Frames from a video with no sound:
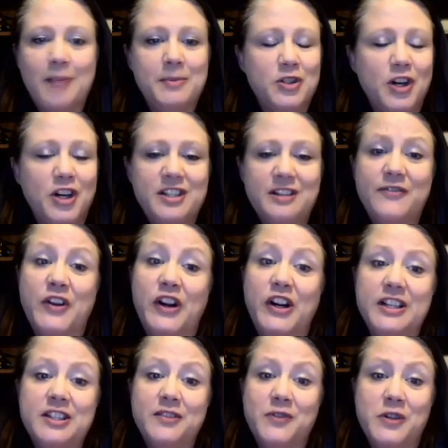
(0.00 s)
starts at
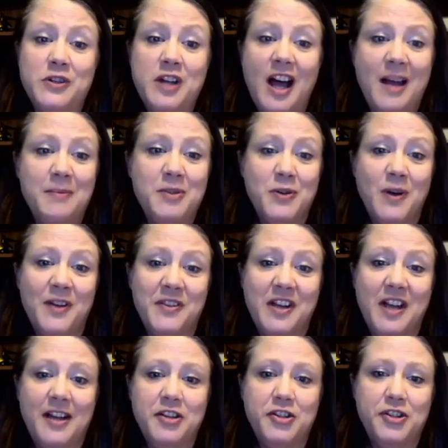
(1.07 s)
various different times throughout the
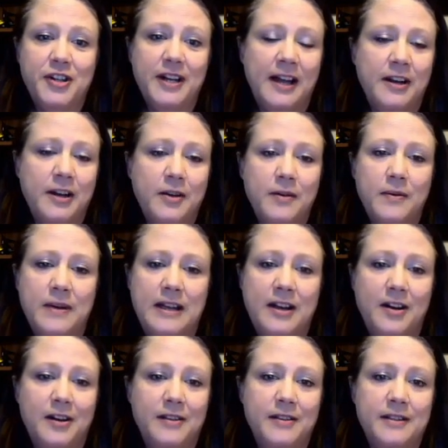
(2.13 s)
country. I know
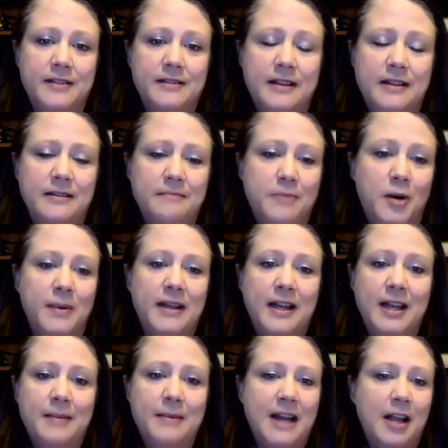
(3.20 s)
here in
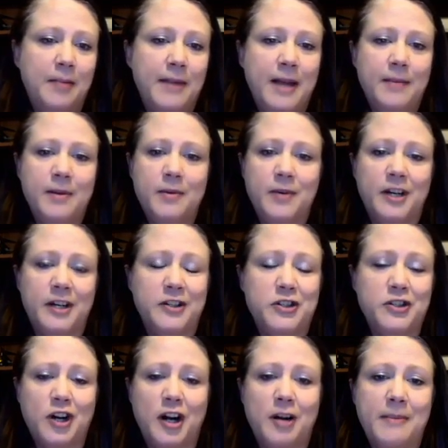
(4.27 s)
Birmingham and Alabama, we're going to
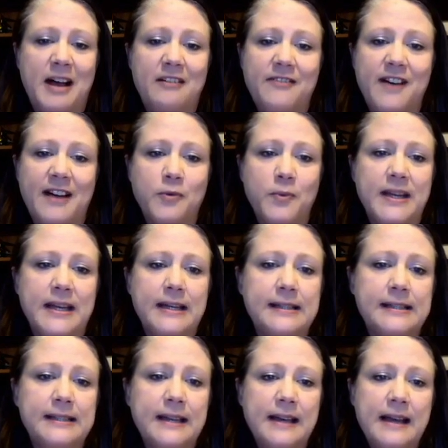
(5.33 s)
start in about 5
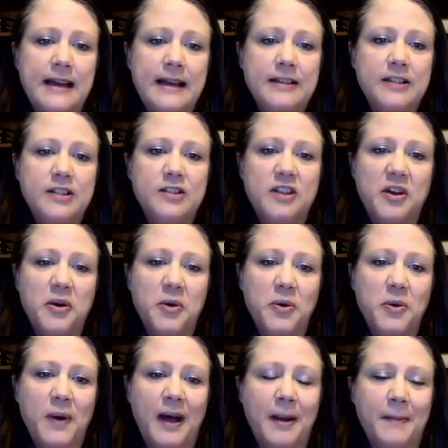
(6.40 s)
weeks.
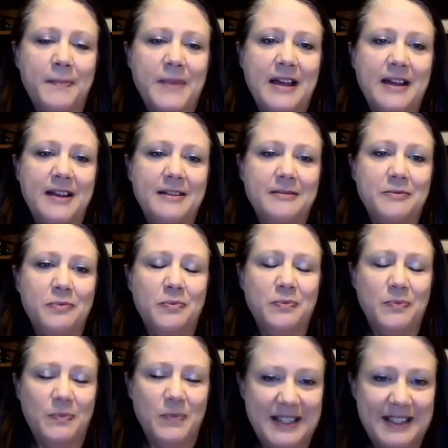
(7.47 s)
So and
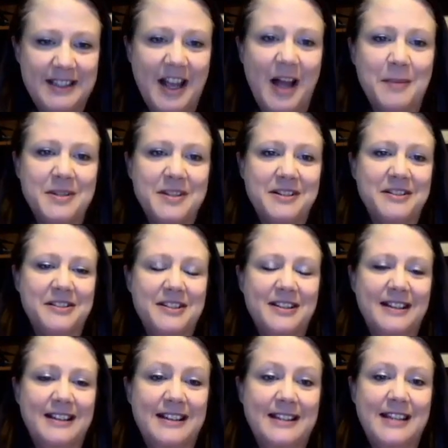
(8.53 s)
it's time to
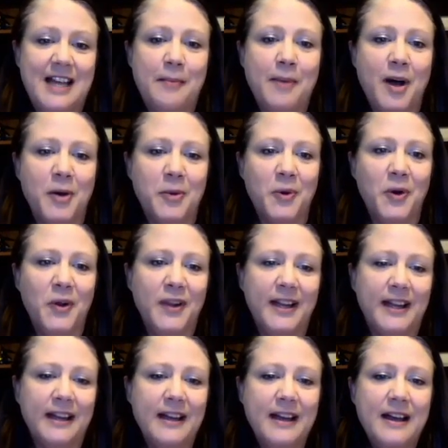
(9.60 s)
get that ball
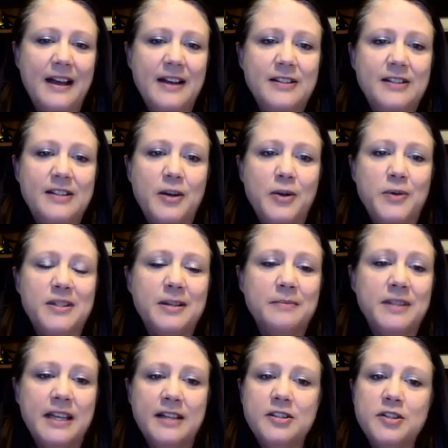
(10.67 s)
rolling. So some
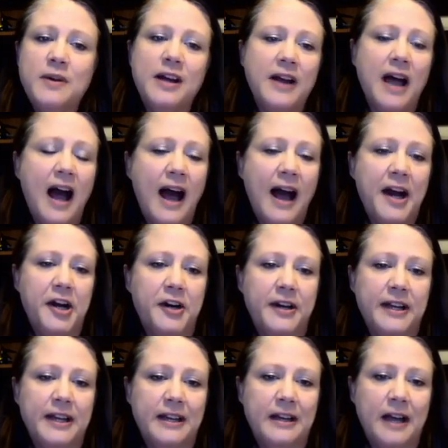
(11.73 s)
things around
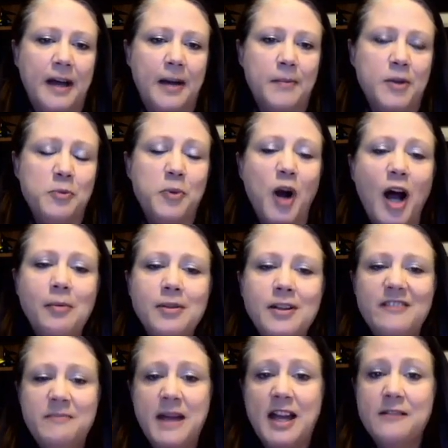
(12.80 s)
hiring. You probably
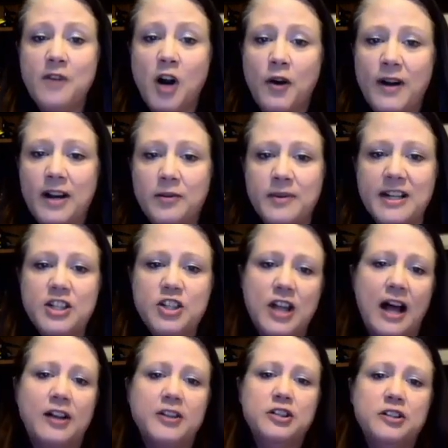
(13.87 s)
may have already reached
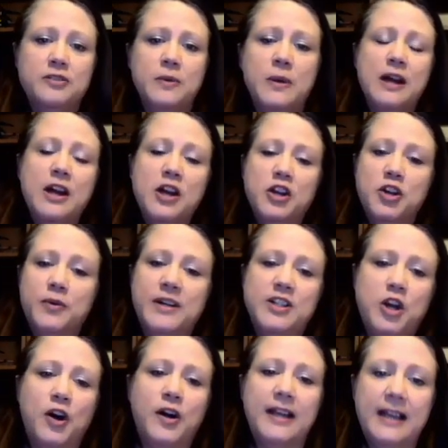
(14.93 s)
out to your
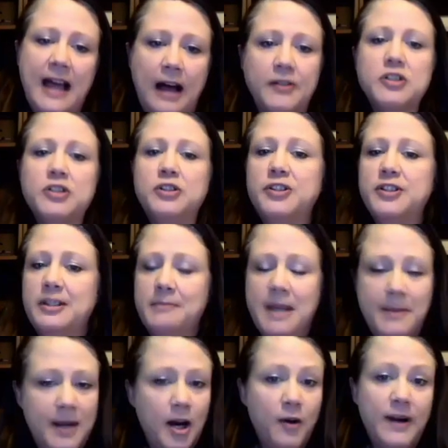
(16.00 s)
returning counselors and
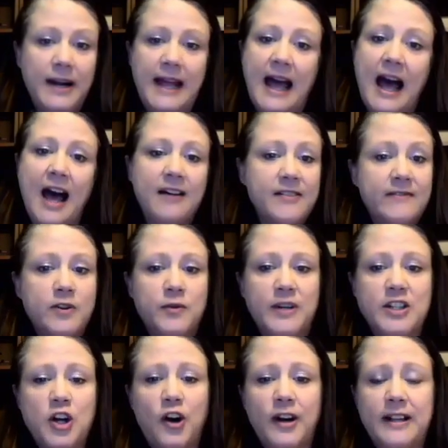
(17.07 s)
maybe already have even
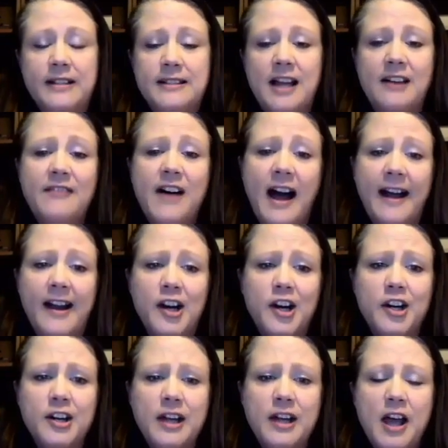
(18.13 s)
returning staff hired.
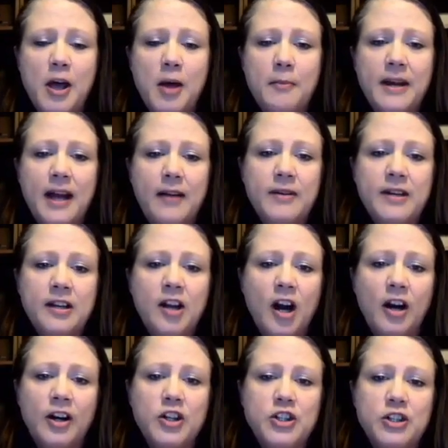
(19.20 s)
But I would
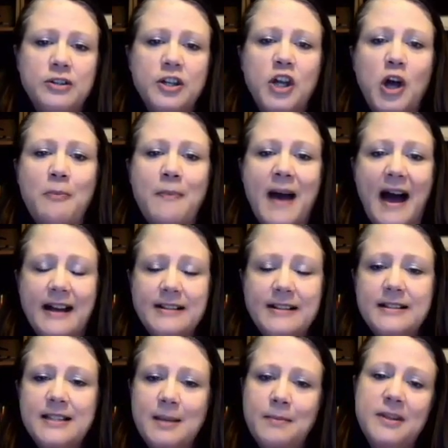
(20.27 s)
encourage you to go back to
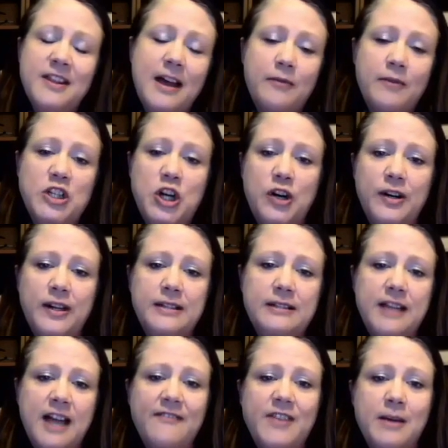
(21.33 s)
some of that returning
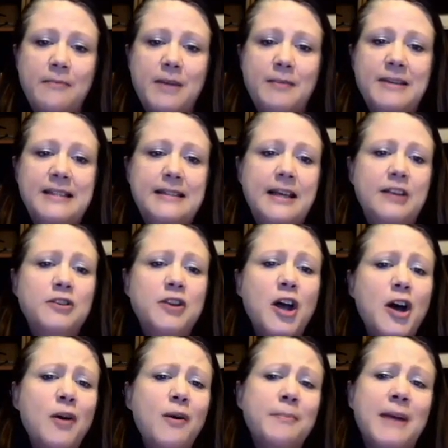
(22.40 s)
staff that maybe said,
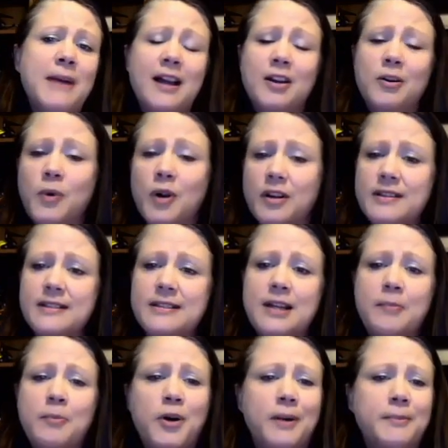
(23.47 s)
no, I'm not going to work this
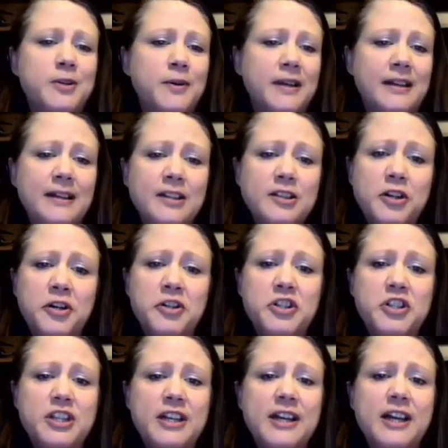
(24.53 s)
summer. I'm doing an
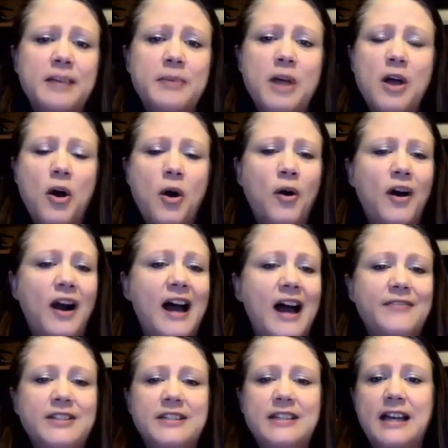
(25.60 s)
internship or I have
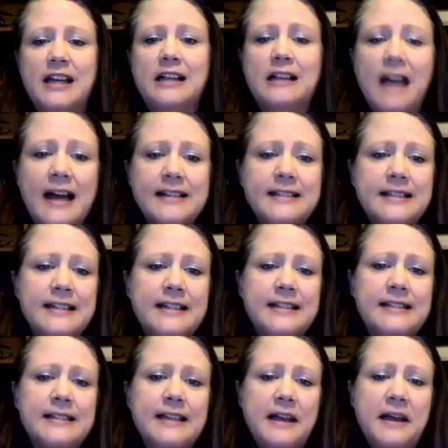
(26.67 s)
to take classes.